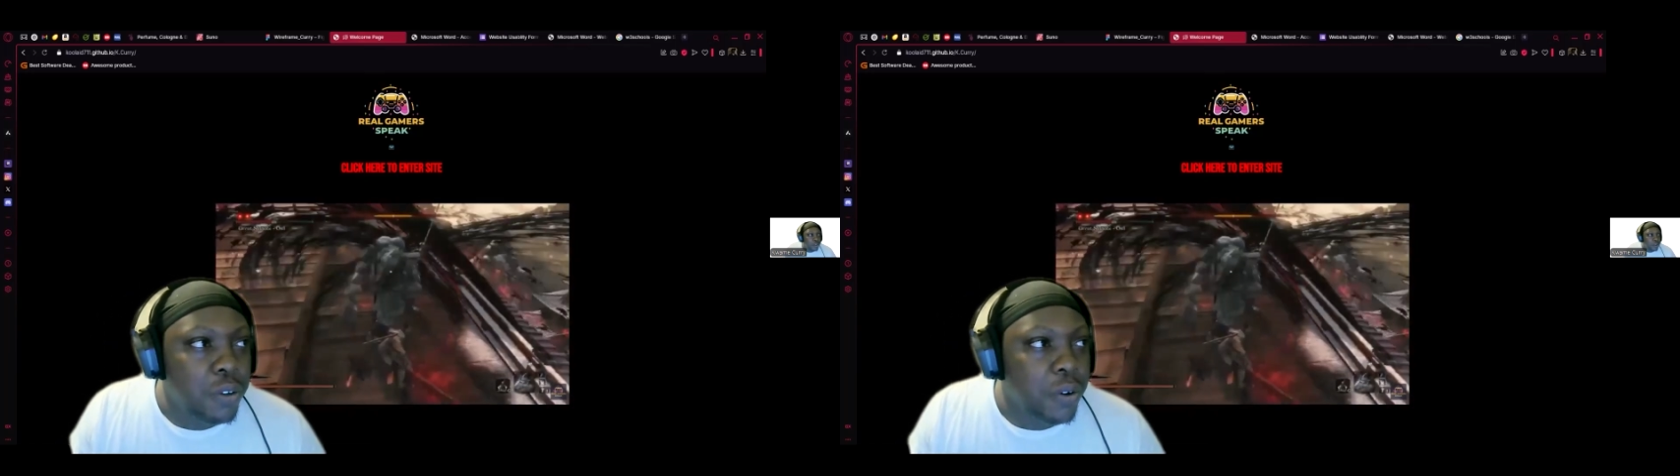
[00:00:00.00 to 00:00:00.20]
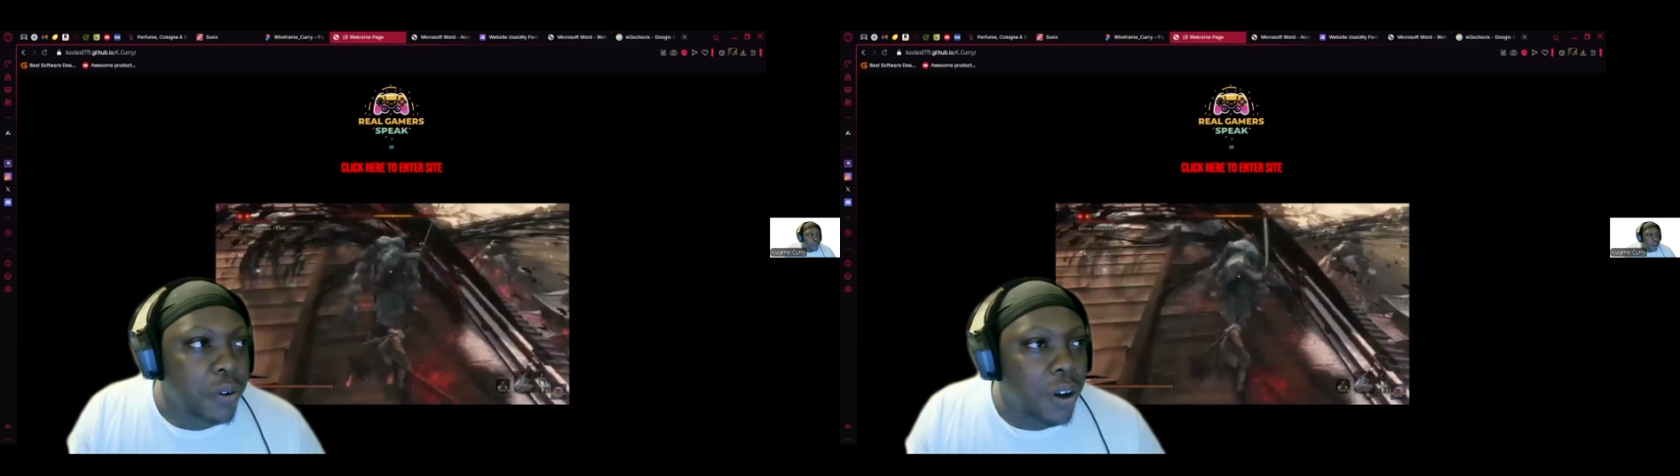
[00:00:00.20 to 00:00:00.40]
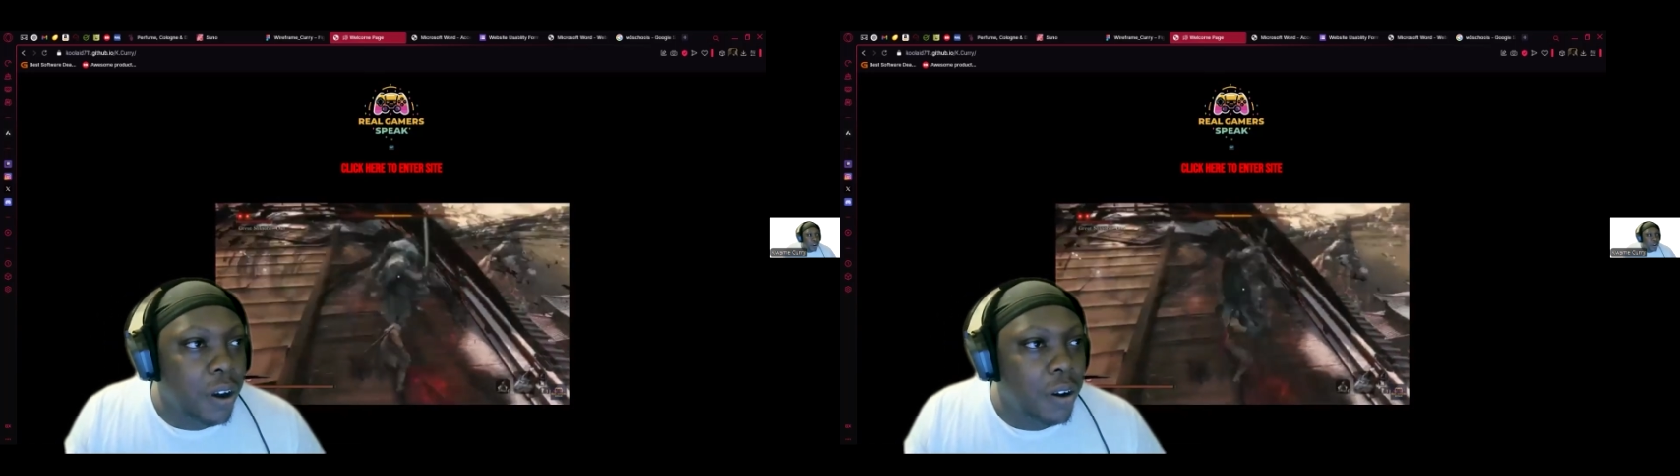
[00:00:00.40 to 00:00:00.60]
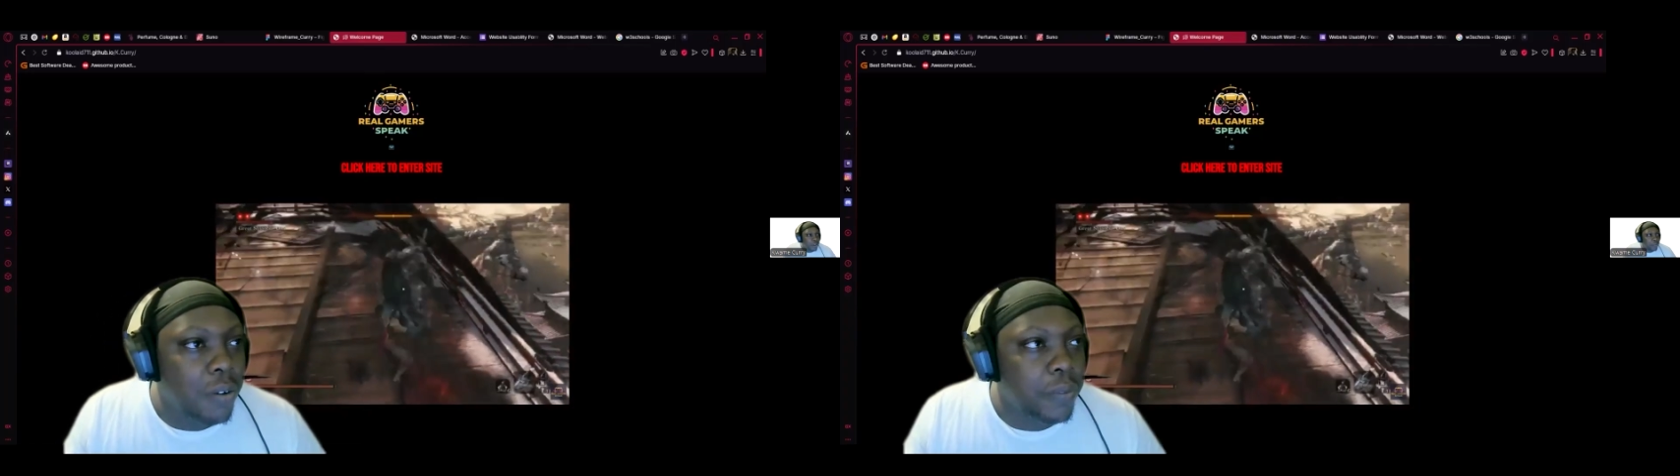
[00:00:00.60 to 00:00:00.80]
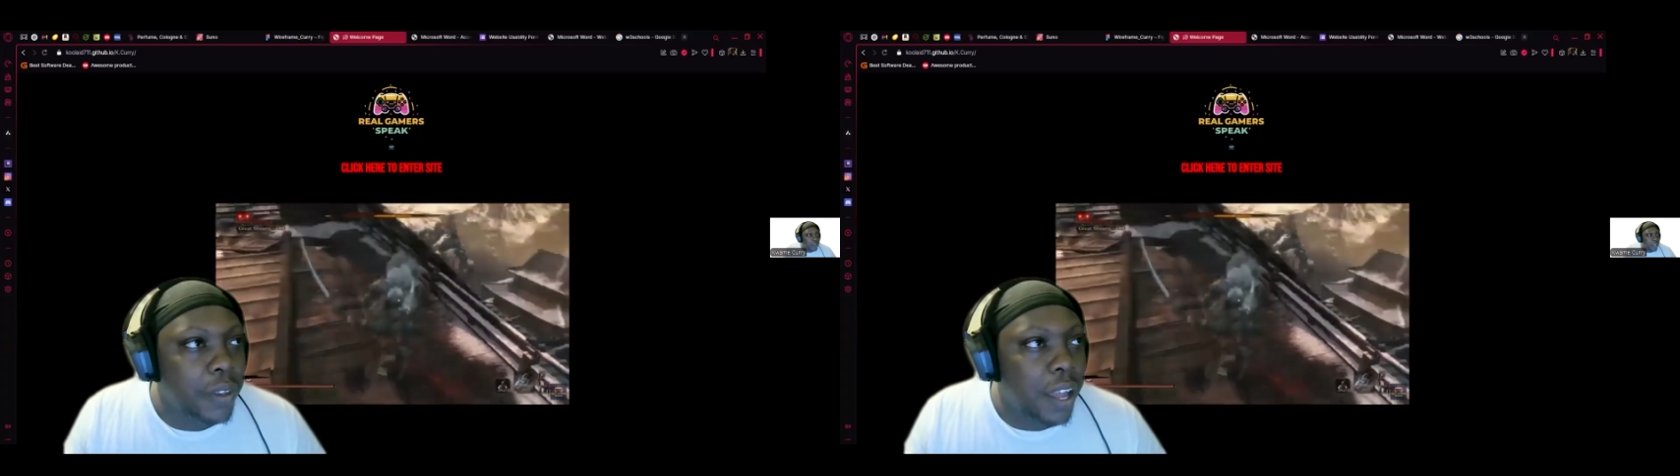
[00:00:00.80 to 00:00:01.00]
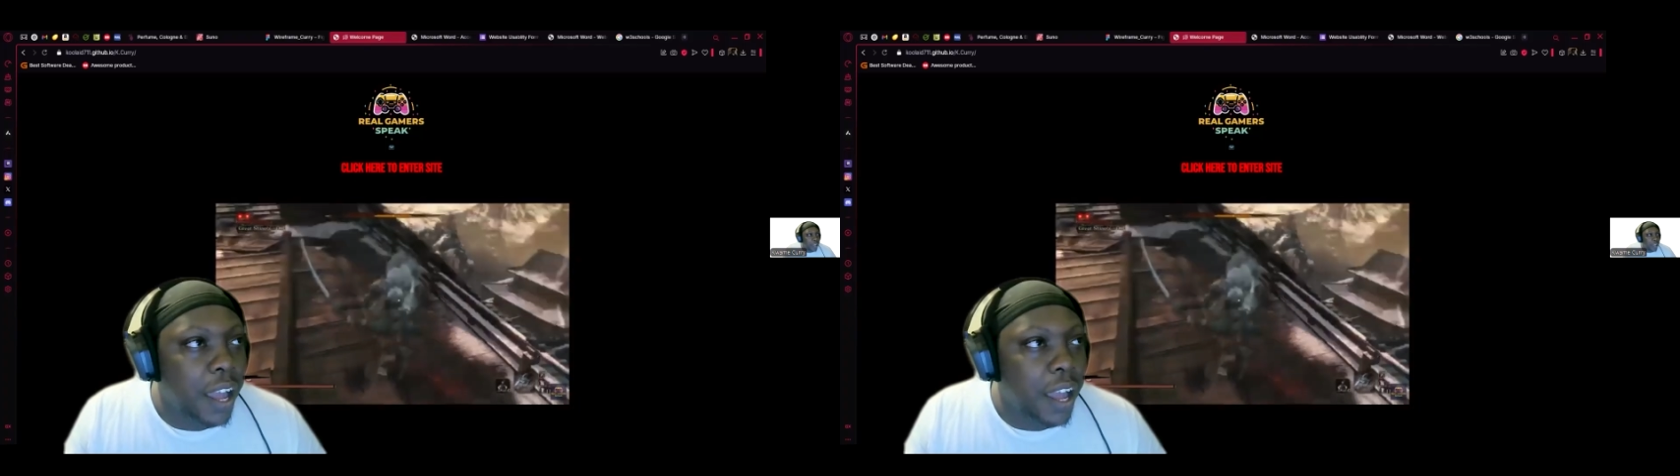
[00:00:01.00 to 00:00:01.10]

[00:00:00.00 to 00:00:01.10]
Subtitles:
you